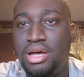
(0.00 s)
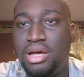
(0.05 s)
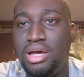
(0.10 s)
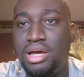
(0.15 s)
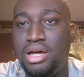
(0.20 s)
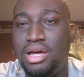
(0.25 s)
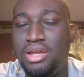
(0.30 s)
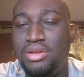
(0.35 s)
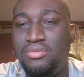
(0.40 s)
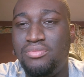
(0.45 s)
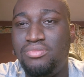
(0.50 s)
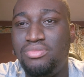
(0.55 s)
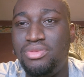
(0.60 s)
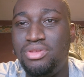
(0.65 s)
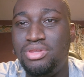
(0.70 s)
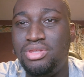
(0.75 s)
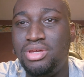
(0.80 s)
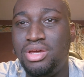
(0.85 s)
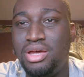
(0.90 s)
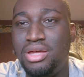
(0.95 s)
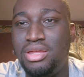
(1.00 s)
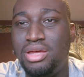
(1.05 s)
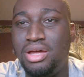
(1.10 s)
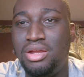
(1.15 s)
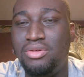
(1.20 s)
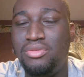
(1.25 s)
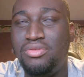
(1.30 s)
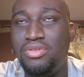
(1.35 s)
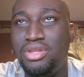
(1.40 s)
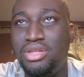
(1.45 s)
I
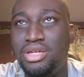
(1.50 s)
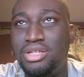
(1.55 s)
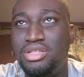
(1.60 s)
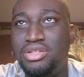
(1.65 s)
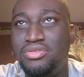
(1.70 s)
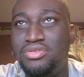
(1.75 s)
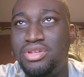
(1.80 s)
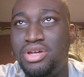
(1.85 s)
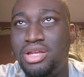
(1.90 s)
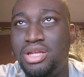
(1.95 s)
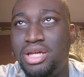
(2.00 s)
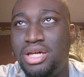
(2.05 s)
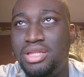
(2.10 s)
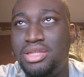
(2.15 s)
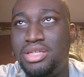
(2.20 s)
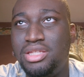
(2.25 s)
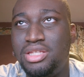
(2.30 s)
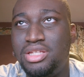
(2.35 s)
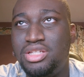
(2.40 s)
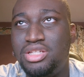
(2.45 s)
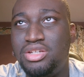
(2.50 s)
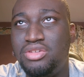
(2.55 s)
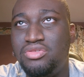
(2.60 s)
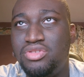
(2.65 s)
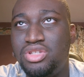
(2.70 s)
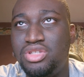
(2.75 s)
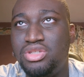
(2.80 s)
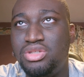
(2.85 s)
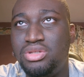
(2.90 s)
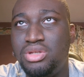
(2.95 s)
don't think they should have done that. I think they should have
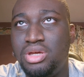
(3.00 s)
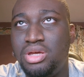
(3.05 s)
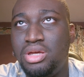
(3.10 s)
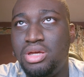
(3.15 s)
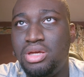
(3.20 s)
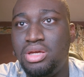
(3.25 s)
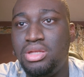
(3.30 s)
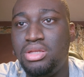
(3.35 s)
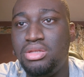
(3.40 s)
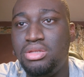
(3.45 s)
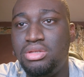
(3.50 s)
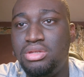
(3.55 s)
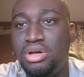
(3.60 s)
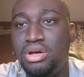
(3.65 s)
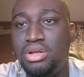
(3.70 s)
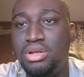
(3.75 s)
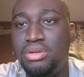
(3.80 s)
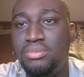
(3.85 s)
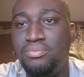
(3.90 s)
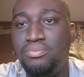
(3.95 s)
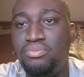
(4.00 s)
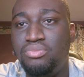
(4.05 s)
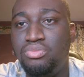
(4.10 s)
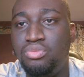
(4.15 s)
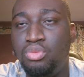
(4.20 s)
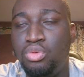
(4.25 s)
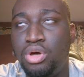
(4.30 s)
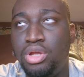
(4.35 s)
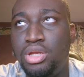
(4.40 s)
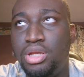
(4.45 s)
just done
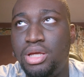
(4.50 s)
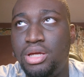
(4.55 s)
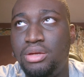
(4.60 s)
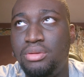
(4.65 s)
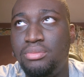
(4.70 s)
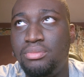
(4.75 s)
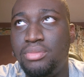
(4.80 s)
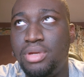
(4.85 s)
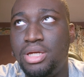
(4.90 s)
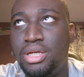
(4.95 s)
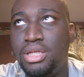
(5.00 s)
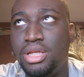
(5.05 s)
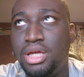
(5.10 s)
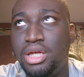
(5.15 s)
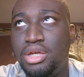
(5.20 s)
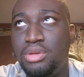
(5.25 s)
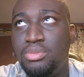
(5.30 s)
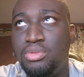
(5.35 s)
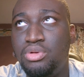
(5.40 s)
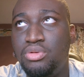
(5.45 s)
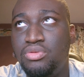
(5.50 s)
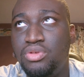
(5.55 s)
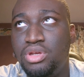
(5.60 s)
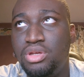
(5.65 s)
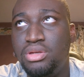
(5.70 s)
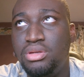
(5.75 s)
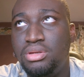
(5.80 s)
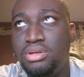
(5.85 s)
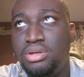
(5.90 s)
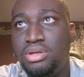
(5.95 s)
one, like make it like a
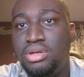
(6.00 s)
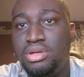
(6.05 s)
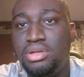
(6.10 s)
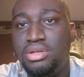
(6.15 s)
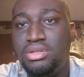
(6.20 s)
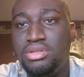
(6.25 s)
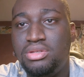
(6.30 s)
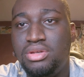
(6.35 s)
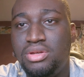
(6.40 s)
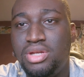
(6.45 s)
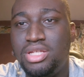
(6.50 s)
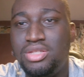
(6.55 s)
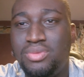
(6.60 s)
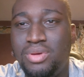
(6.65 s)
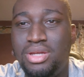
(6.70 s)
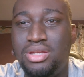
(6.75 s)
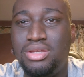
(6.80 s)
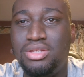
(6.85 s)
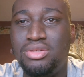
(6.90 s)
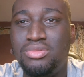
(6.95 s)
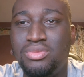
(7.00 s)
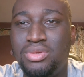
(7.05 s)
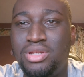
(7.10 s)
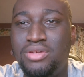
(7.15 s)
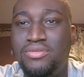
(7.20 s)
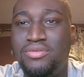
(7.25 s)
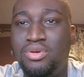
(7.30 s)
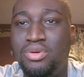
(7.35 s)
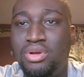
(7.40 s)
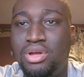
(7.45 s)
movie. So that's why it doesn't really
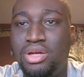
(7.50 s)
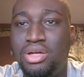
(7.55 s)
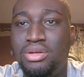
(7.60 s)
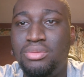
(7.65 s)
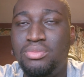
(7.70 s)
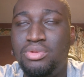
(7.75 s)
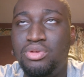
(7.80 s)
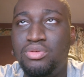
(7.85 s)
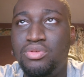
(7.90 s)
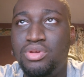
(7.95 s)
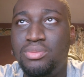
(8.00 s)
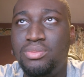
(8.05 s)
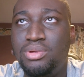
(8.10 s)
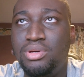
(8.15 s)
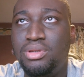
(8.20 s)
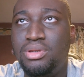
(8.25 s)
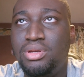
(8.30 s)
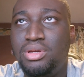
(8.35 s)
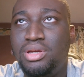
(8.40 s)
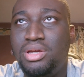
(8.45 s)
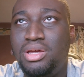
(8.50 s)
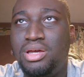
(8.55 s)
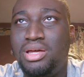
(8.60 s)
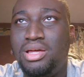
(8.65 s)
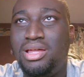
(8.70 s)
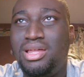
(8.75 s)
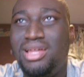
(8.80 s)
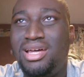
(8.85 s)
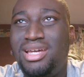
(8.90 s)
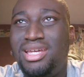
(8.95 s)
feel like a movie. But
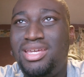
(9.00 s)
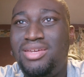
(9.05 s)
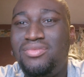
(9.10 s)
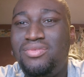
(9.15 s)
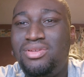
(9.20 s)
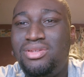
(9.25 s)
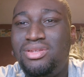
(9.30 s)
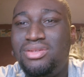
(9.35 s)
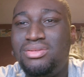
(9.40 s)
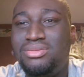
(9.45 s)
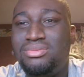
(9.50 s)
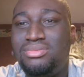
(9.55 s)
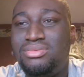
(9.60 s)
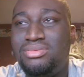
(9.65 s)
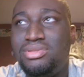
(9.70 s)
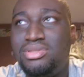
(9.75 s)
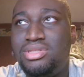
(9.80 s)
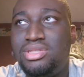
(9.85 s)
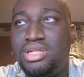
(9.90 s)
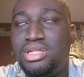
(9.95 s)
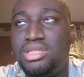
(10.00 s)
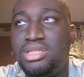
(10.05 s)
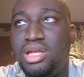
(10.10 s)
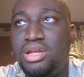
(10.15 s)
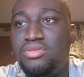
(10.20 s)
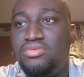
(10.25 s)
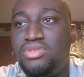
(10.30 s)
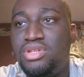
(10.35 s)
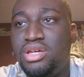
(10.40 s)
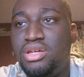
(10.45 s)
I give it a 6 out
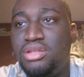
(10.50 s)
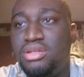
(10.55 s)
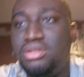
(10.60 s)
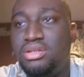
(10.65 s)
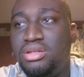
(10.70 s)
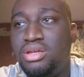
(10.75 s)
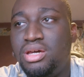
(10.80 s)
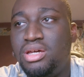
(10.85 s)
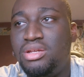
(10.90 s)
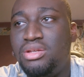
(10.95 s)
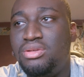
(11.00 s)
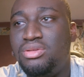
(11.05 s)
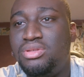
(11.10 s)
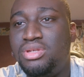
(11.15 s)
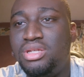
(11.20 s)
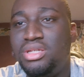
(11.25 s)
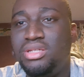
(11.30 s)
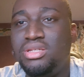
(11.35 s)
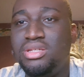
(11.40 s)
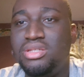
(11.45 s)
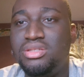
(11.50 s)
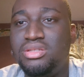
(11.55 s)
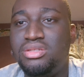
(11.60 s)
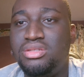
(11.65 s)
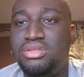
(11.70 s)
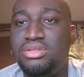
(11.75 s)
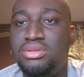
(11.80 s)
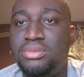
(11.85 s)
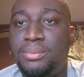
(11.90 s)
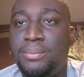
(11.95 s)
of 10. I do think
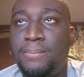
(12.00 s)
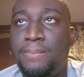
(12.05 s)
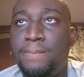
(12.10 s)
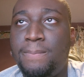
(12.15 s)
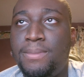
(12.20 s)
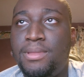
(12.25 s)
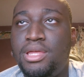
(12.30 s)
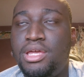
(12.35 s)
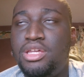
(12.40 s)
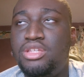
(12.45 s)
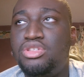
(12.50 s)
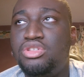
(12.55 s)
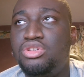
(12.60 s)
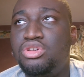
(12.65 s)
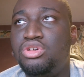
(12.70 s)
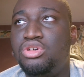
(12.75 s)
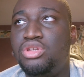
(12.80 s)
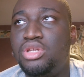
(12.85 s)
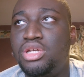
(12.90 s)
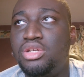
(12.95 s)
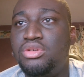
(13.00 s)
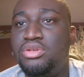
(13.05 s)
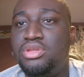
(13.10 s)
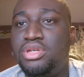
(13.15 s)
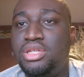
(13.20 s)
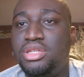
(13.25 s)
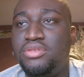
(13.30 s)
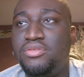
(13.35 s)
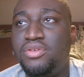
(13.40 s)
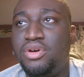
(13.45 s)
it's good. I do
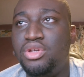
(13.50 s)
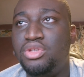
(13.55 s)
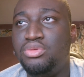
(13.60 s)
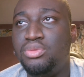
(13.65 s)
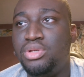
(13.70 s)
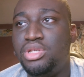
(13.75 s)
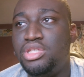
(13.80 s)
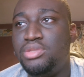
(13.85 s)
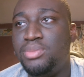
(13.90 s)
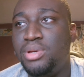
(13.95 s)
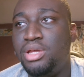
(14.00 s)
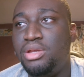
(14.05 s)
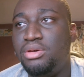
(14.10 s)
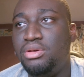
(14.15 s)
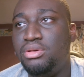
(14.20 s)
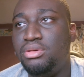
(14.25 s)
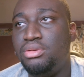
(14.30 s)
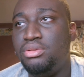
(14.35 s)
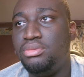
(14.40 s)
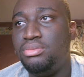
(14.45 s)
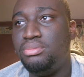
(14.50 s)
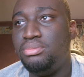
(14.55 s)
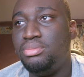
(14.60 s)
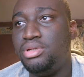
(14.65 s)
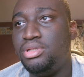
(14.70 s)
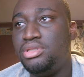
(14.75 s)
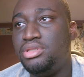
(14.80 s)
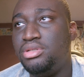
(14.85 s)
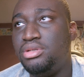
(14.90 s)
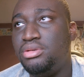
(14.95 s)
think the first one is better.
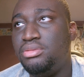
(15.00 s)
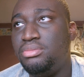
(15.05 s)
But